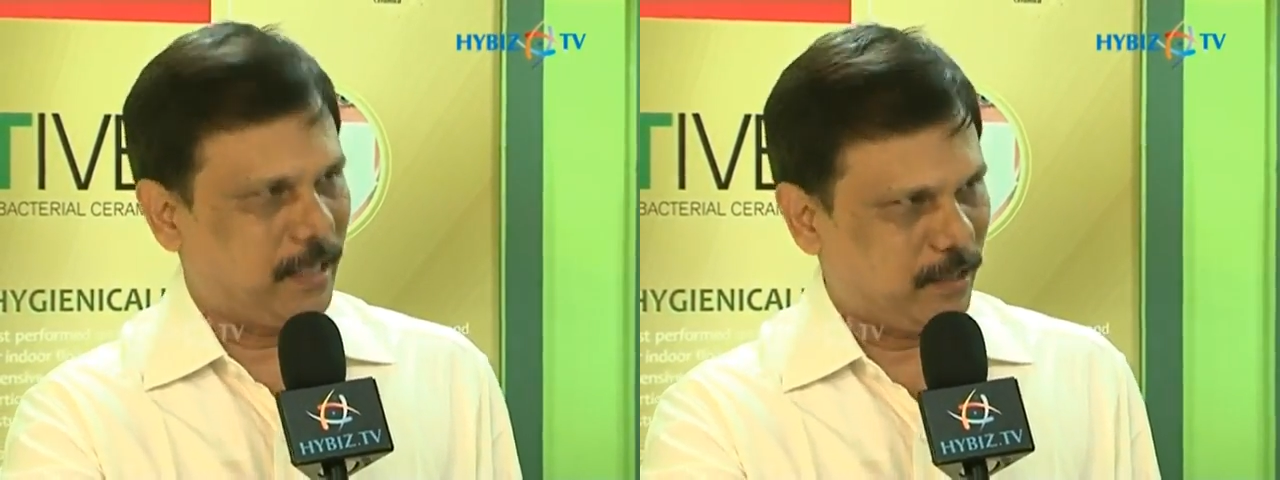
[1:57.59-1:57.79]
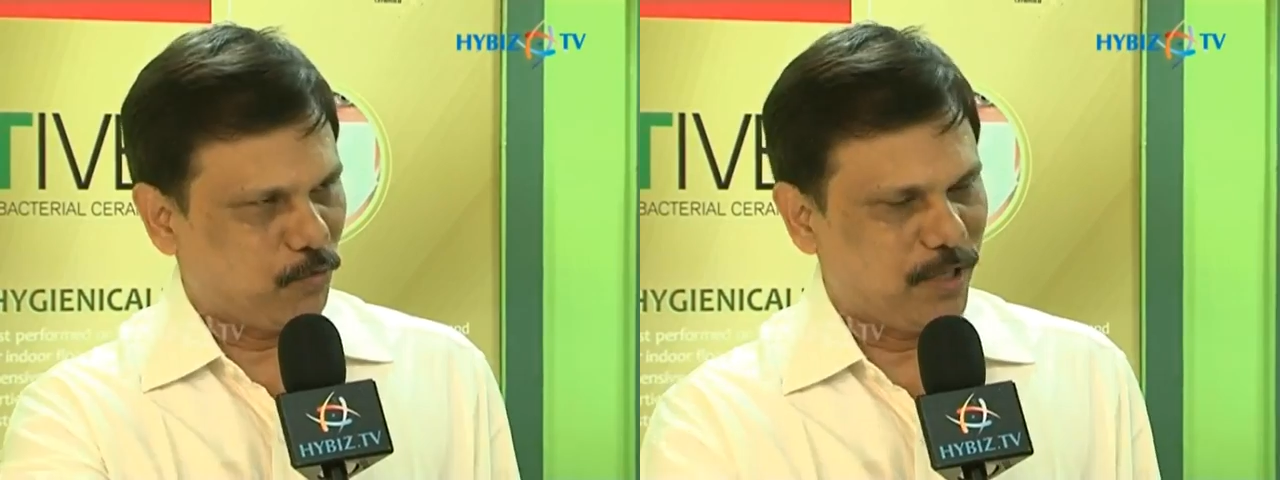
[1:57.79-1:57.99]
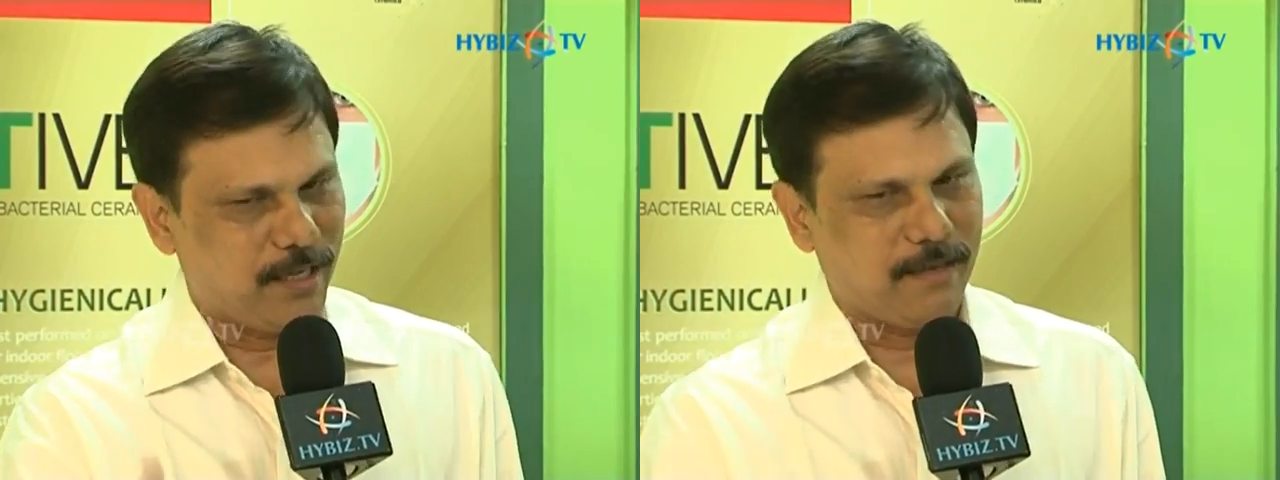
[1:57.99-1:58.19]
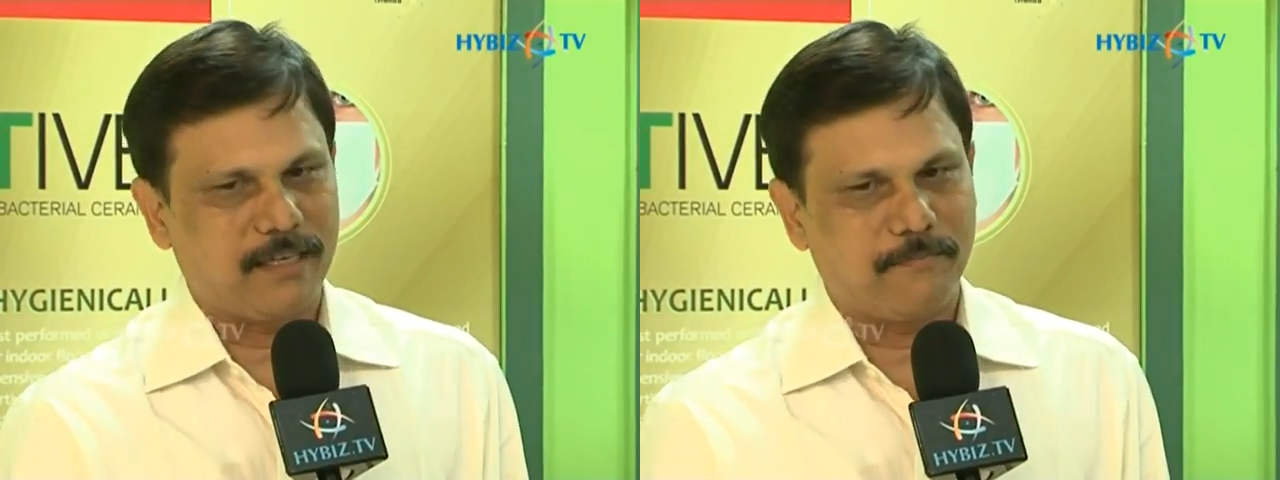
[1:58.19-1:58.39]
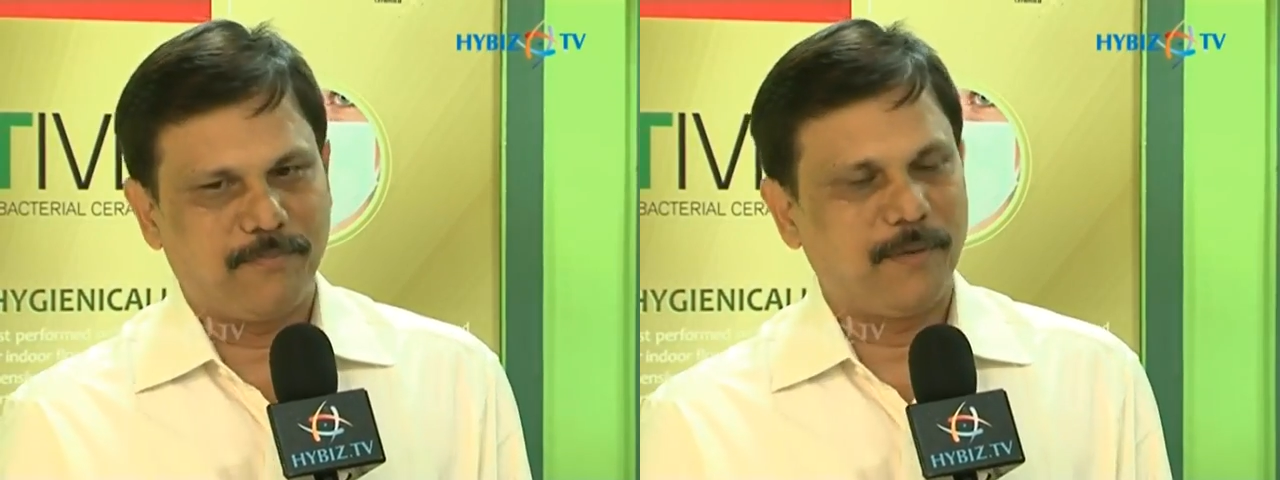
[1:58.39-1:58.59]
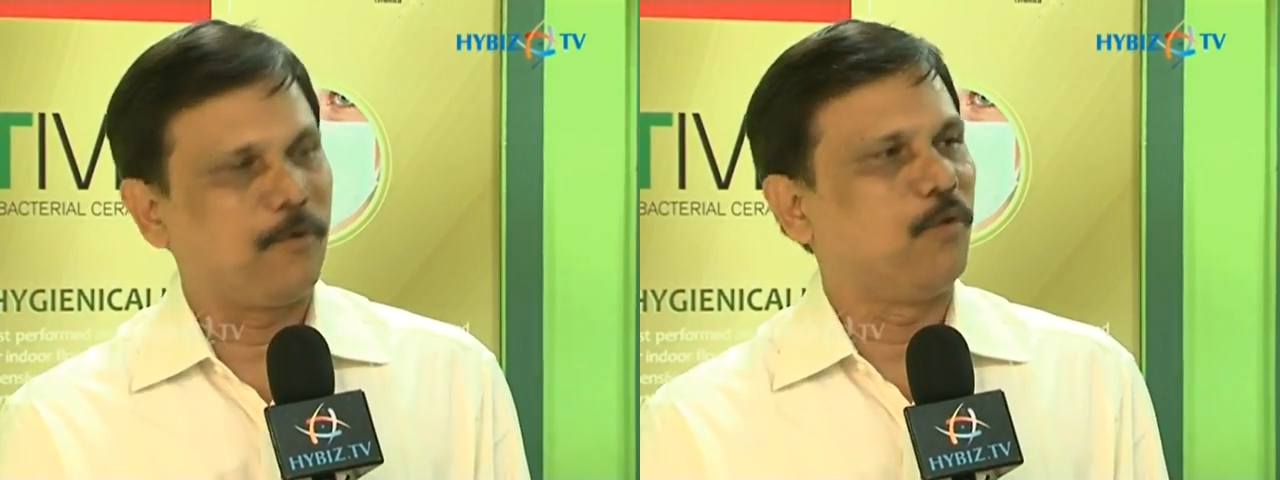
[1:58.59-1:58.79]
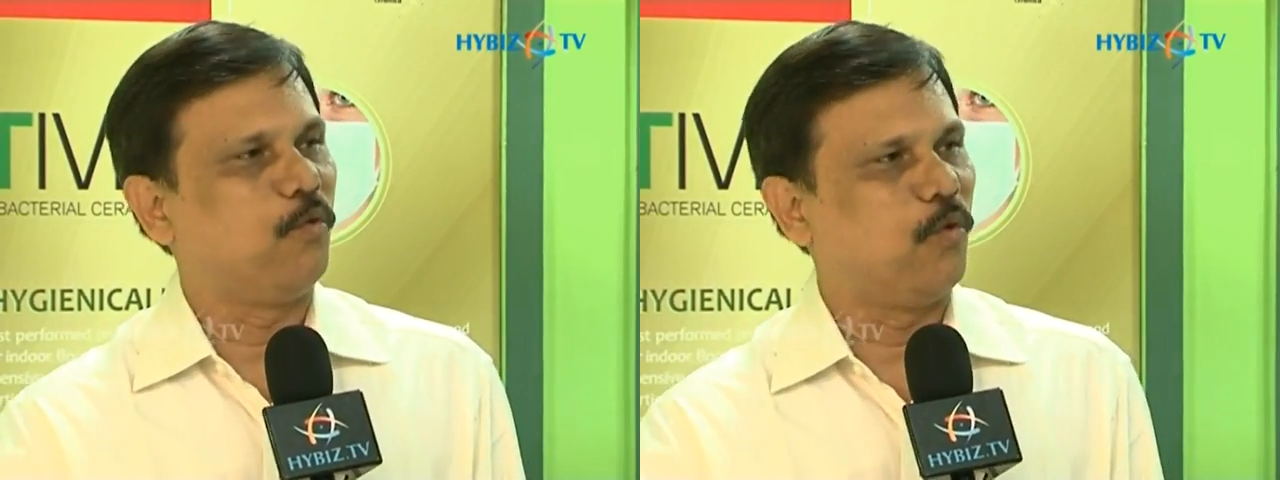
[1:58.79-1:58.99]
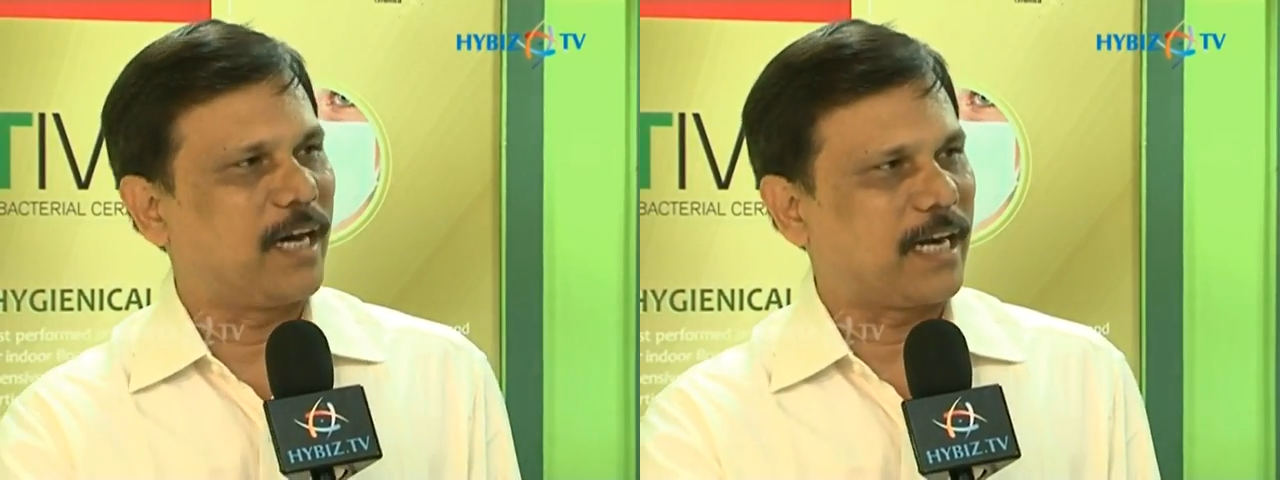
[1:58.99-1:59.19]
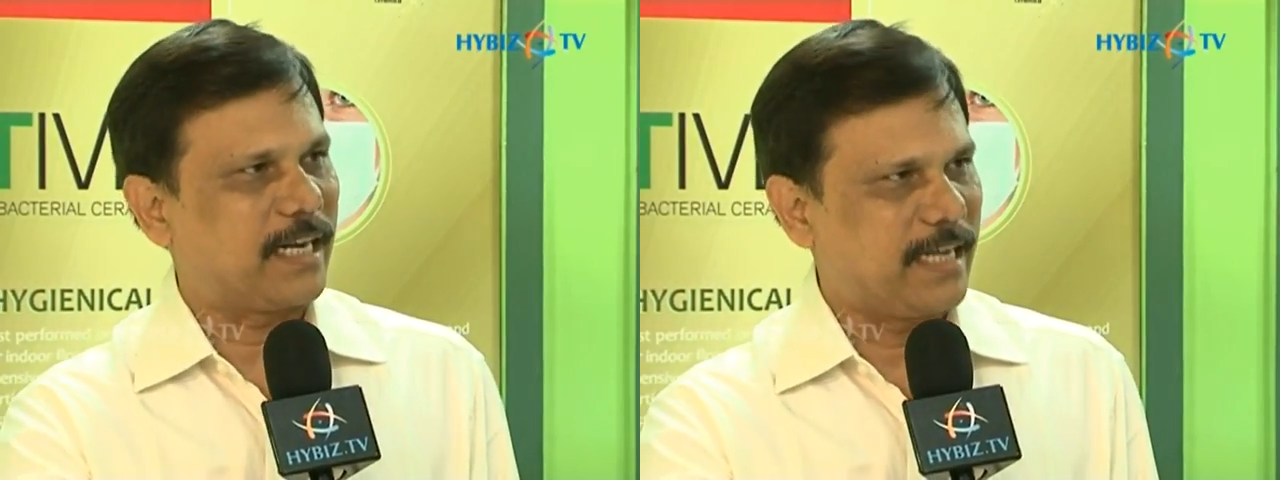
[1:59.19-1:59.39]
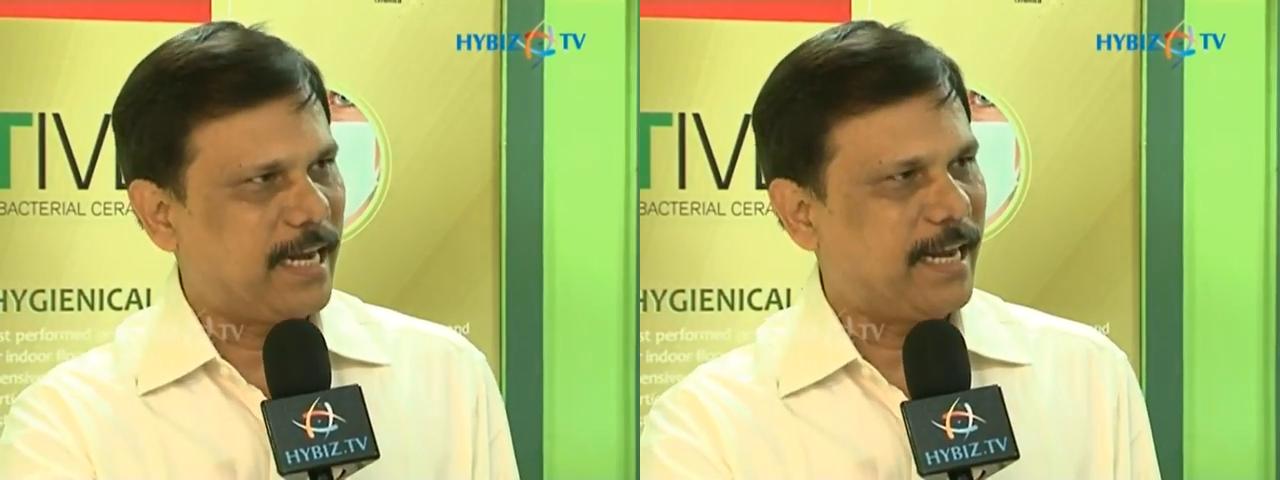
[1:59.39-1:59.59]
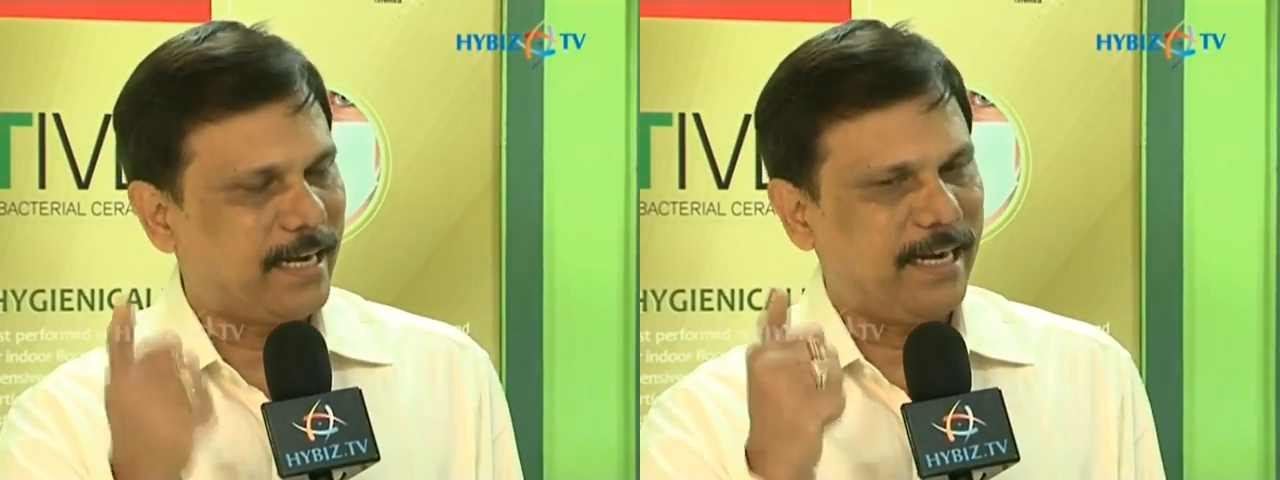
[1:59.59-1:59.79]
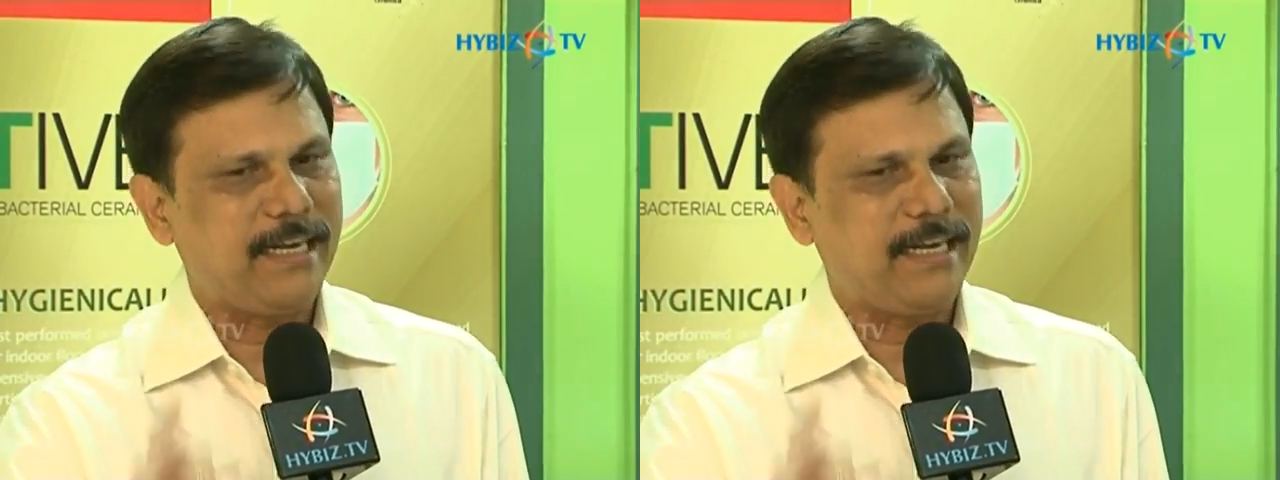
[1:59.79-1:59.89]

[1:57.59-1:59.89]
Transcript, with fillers: to the people who are really in need